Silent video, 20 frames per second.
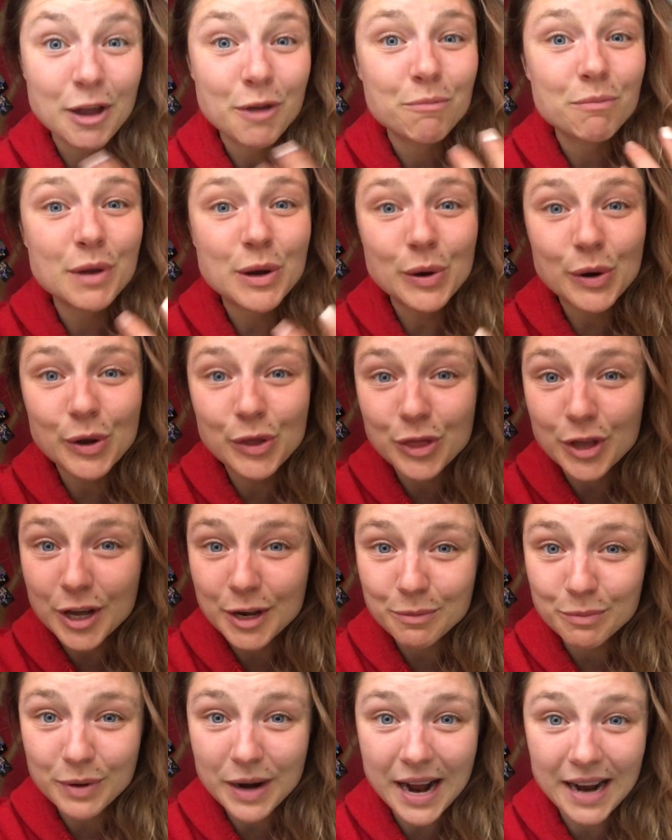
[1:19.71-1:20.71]

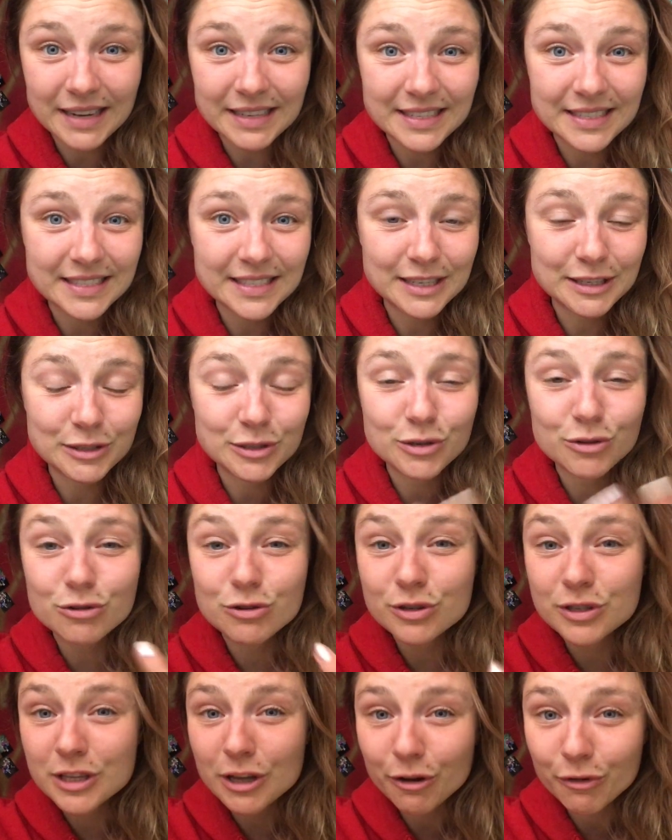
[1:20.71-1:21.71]
Mirrorthon practices, social
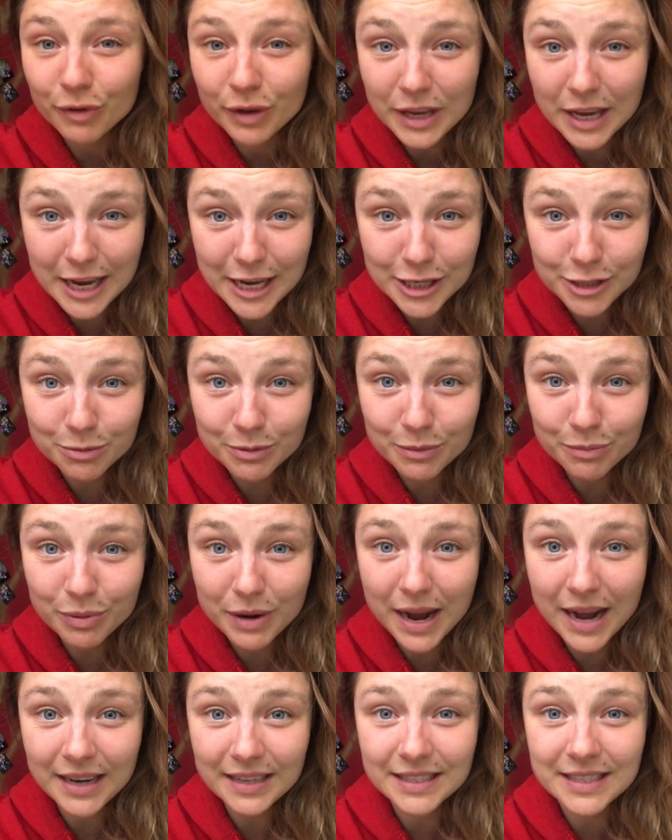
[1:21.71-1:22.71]
self-engagement
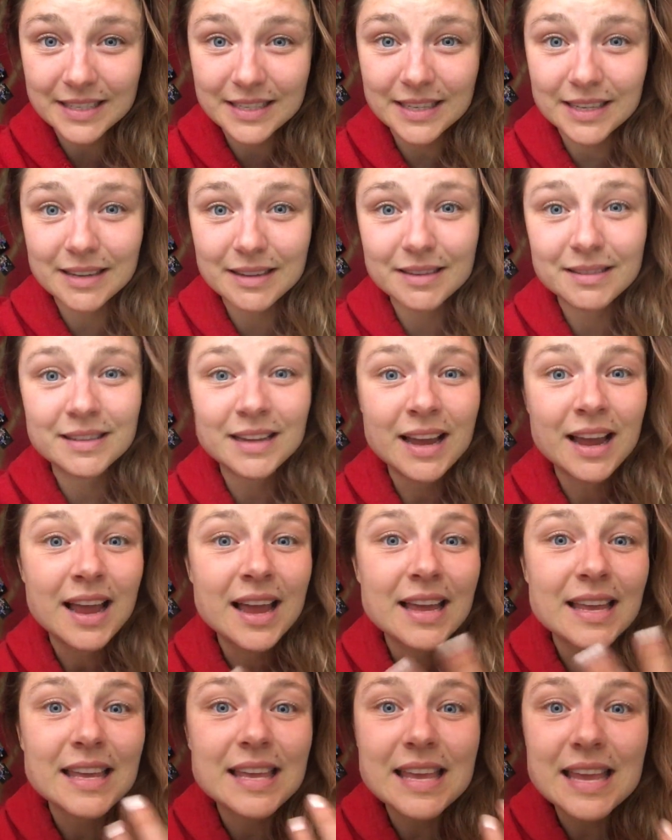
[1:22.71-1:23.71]
practices,
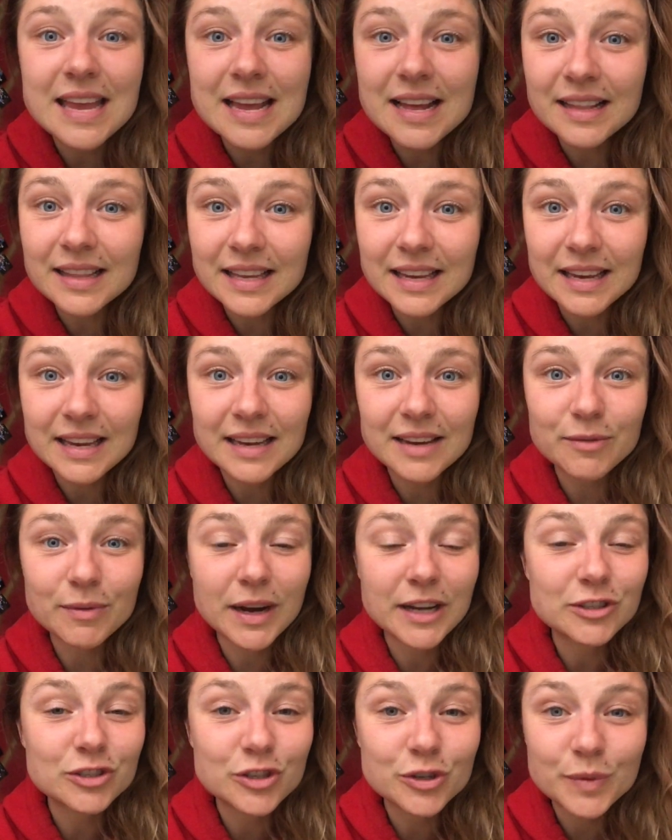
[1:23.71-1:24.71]
healing,
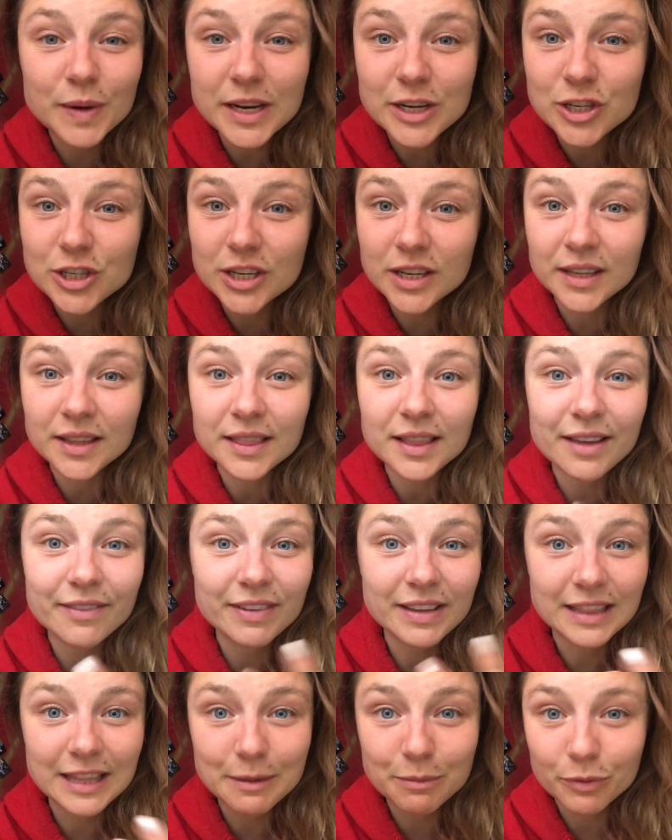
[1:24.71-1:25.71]
restoration,
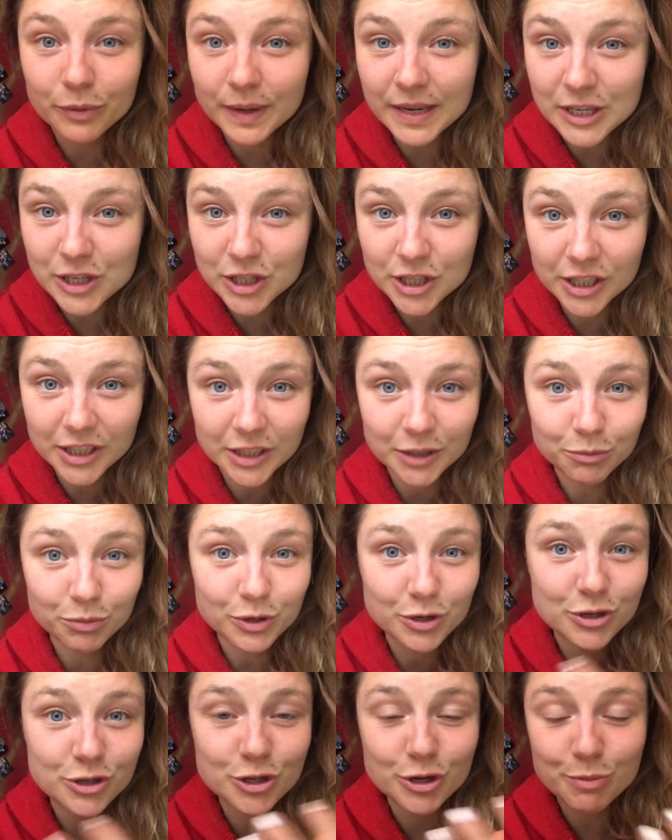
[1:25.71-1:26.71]
loving liberation,
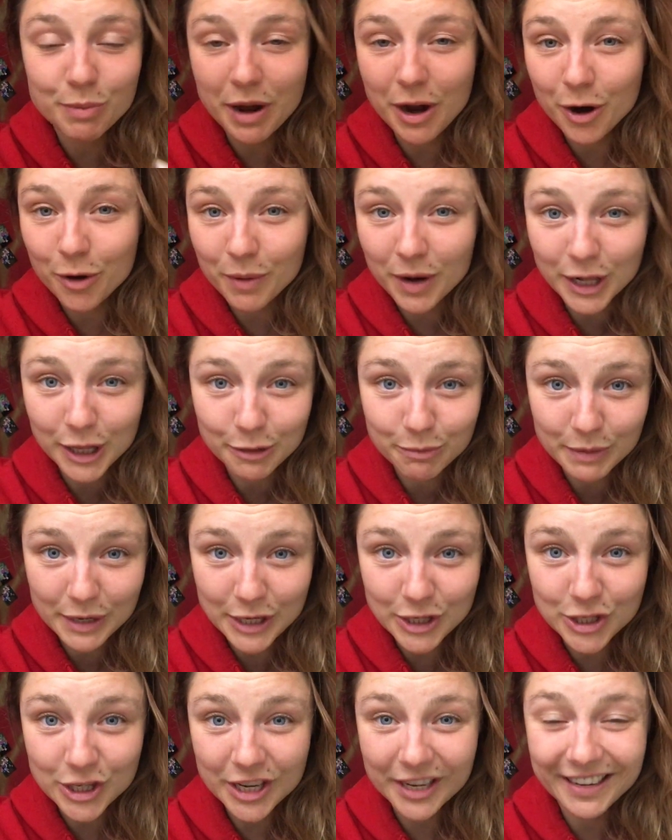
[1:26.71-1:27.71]
personal power
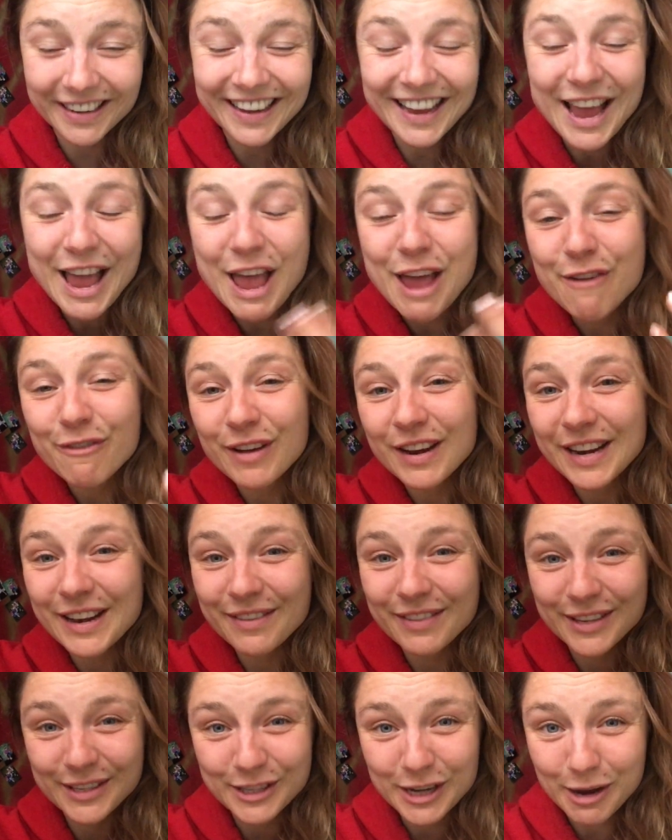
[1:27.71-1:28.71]
reclamation. If any of
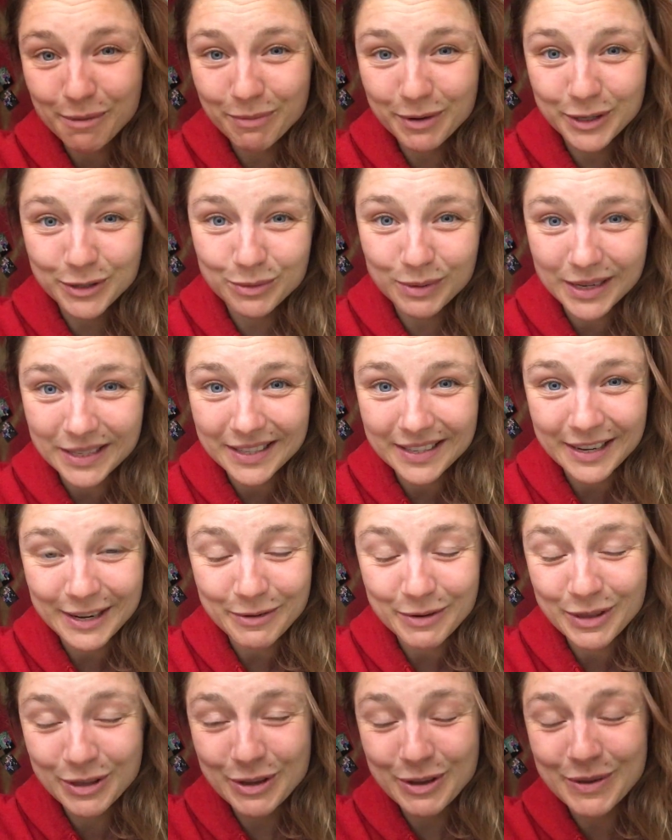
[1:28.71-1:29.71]
these topics resonate
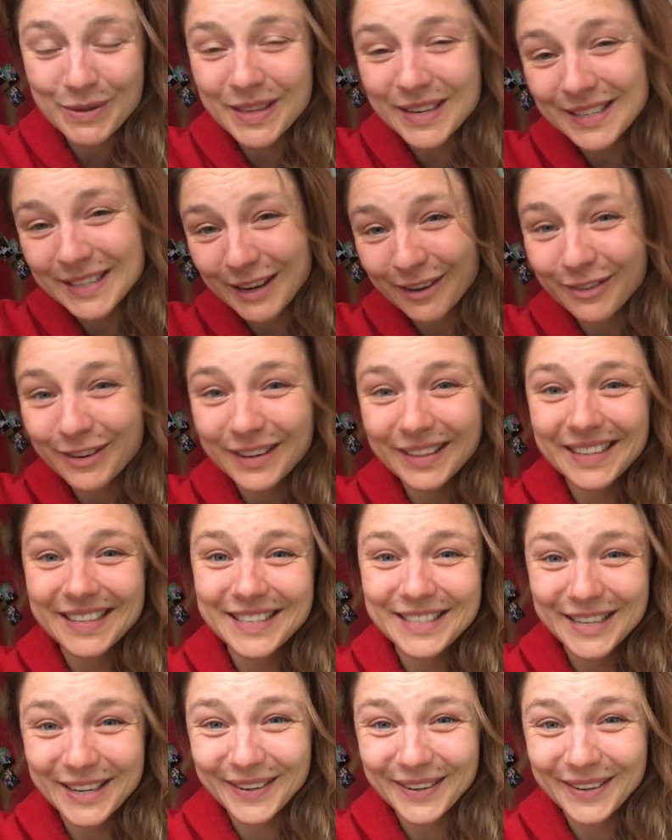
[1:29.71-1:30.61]
with you, then definitely stick